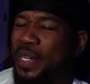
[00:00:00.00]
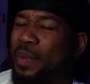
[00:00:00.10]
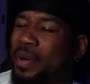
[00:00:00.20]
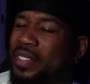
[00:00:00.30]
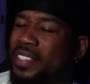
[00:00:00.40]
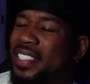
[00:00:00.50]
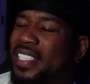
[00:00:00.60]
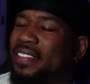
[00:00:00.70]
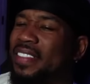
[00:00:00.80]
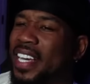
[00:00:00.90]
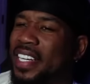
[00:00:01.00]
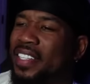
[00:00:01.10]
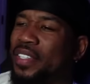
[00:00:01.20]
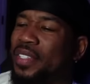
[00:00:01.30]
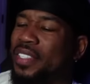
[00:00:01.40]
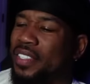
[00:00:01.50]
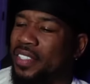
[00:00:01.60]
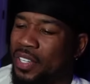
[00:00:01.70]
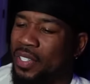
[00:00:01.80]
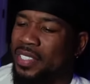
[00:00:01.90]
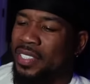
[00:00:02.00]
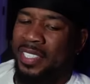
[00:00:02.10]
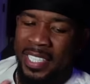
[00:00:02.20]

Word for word: kind of person they give Katie Couric the